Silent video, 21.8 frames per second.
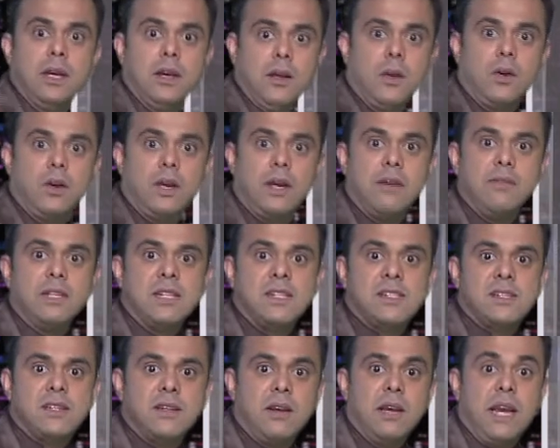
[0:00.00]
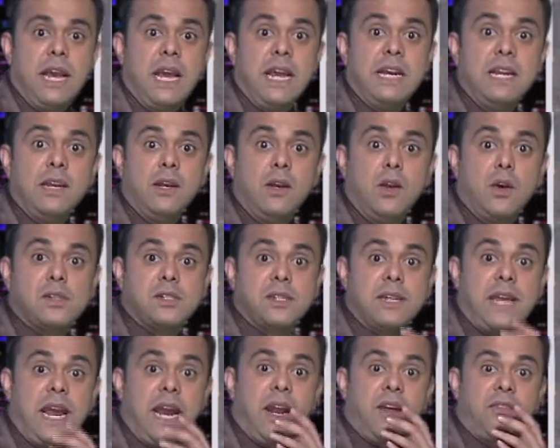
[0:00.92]
Look, even this alien looks
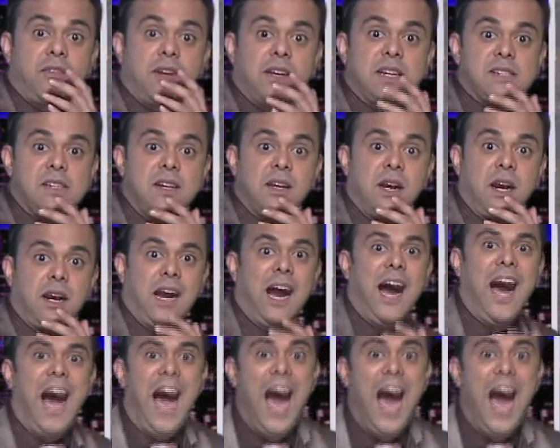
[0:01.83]
scared after kissing Gaga.